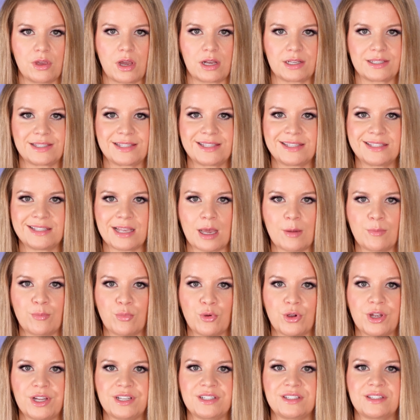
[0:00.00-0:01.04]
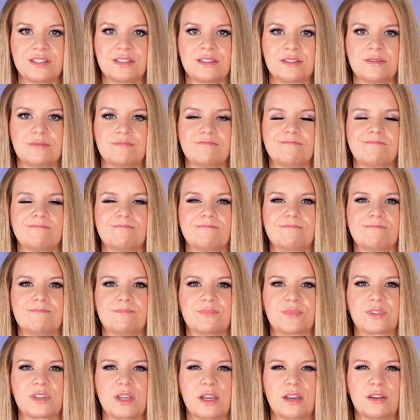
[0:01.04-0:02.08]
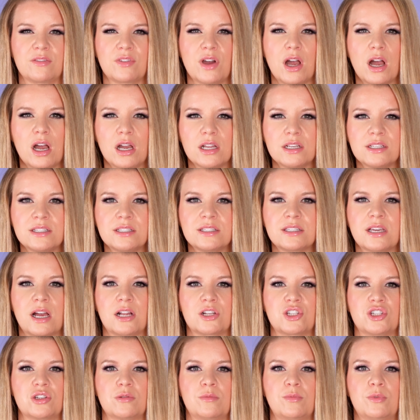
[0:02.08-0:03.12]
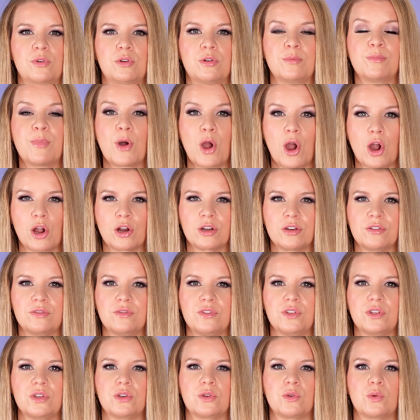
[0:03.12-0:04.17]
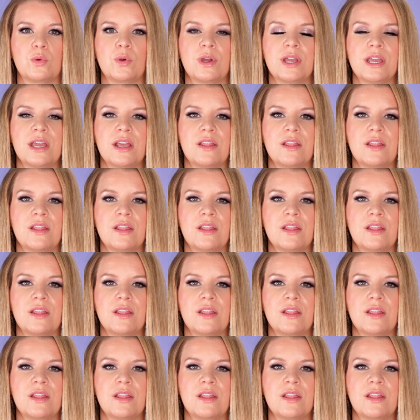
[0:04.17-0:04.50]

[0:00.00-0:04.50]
a separate kind of untouchable part of you